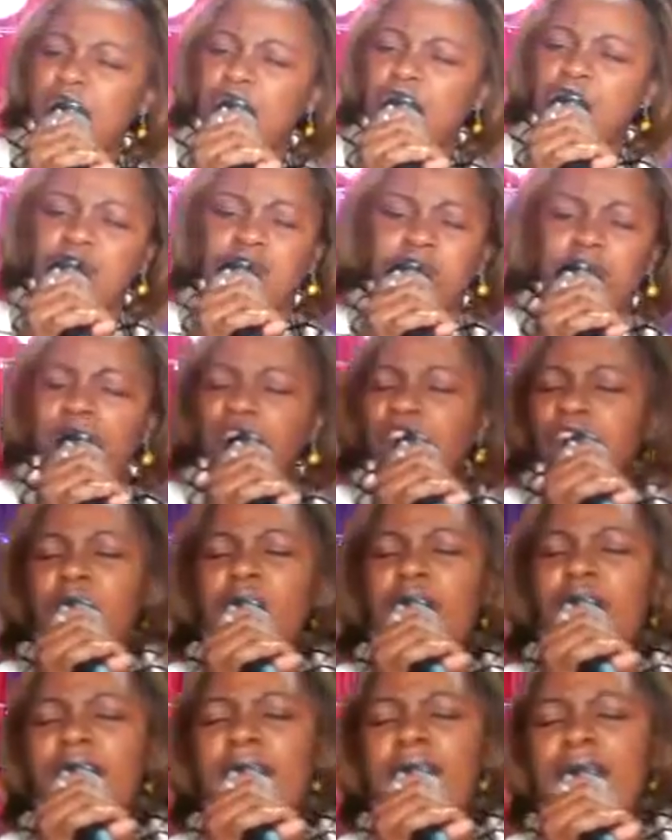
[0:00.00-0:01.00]
just lift
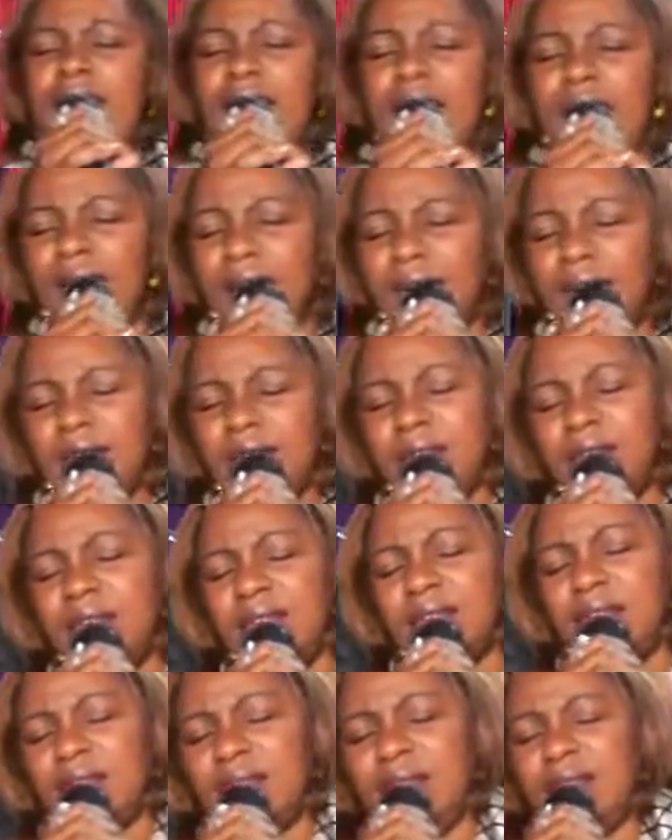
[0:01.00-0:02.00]
your right hand.
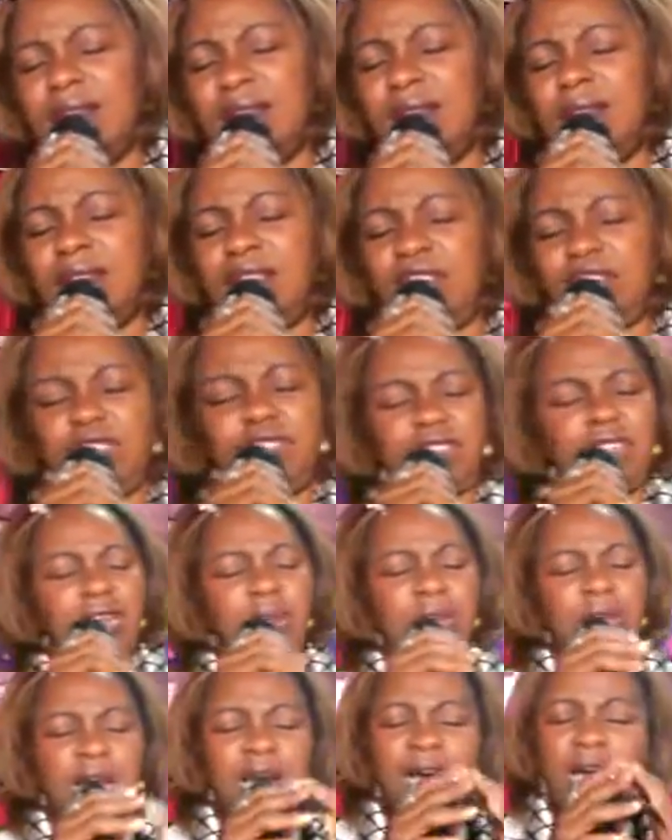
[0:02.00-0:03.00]
Just
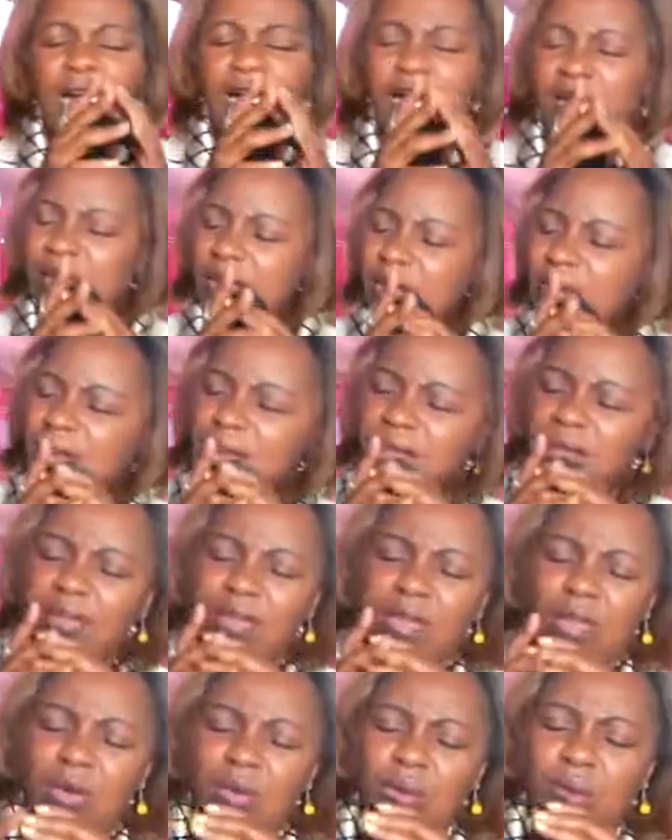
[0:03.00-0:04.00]
tell God,
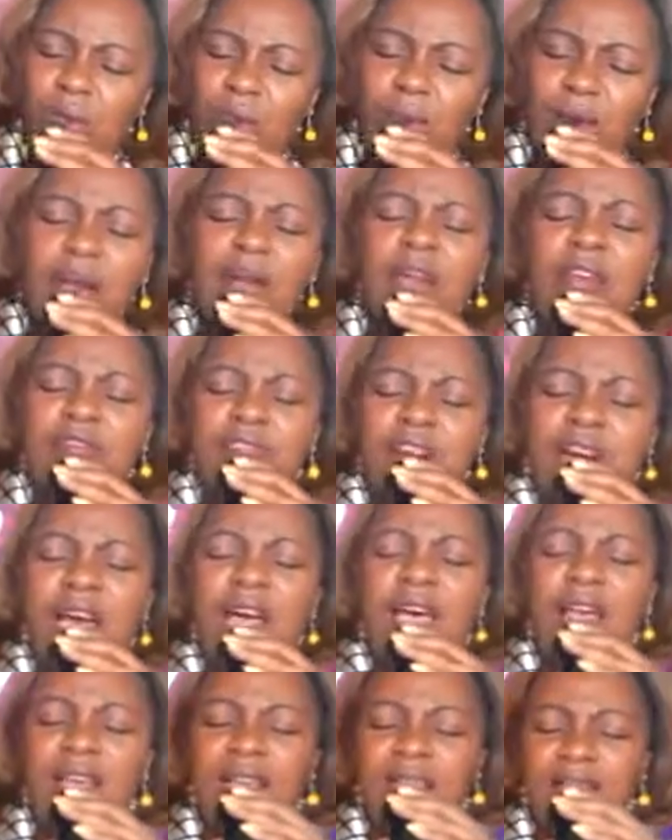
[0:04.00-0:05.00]

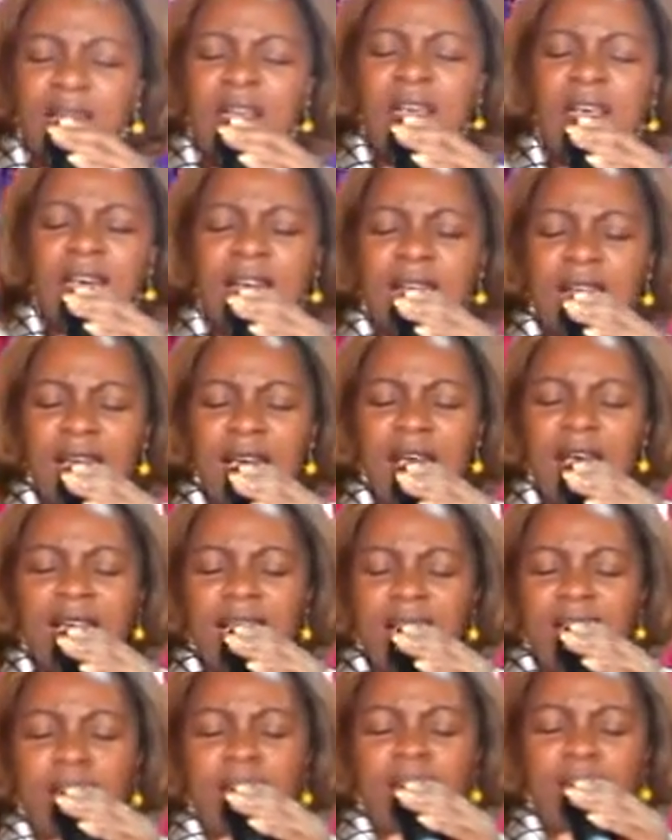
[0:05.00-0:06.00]
wherever
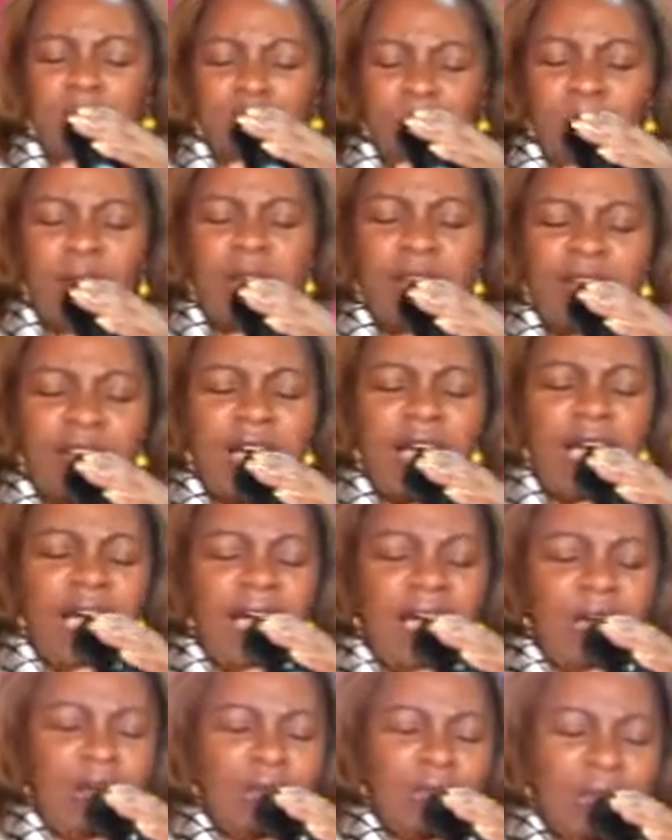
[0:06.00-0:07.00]
and wherever,
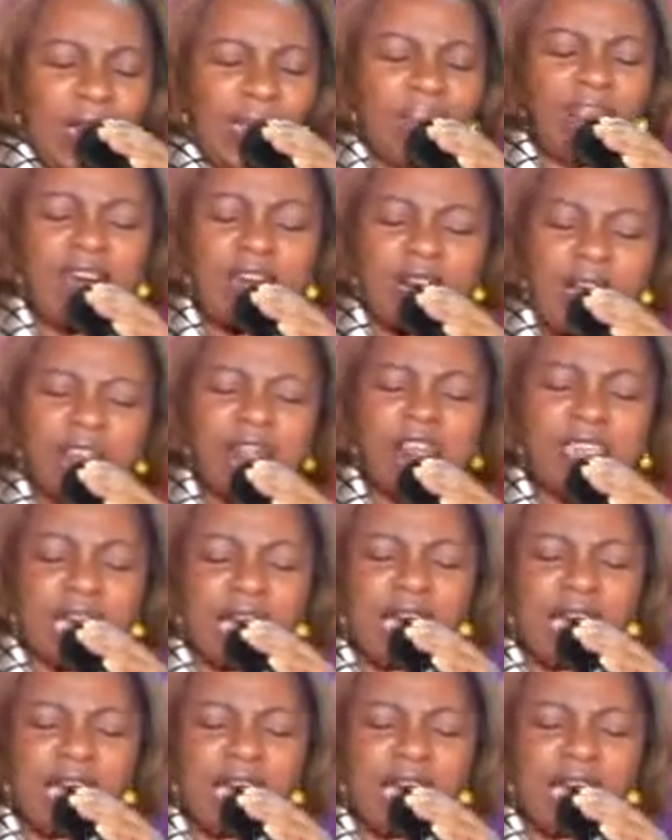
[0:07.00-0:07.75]
whatever I've